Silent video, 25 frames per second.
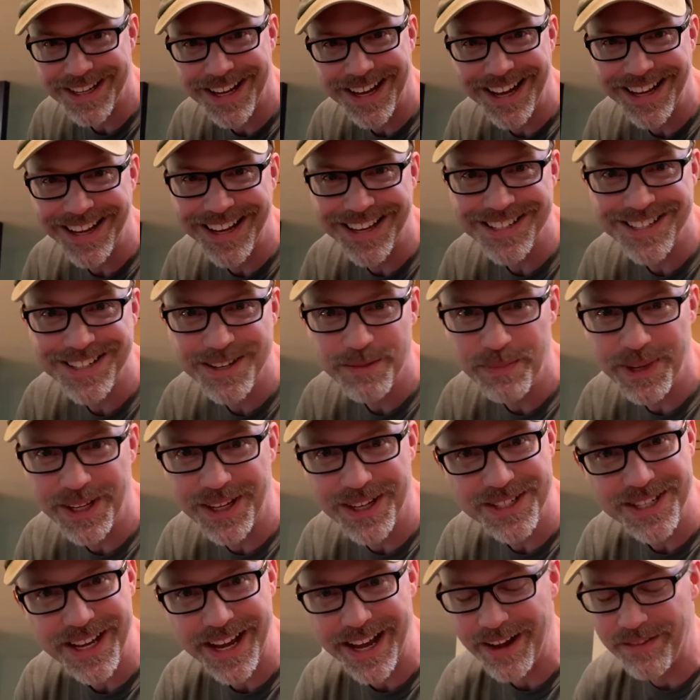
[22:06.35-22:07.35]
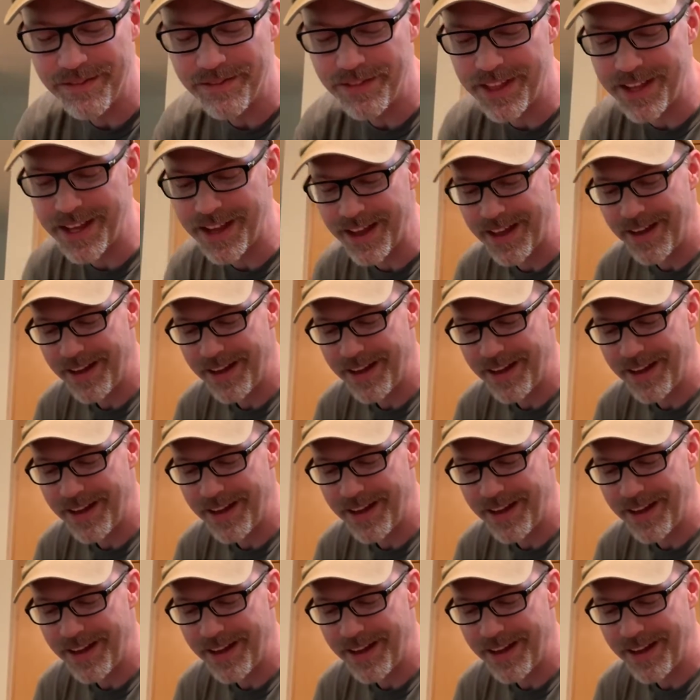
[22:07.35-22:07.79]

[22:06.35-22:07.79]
I guess because I have the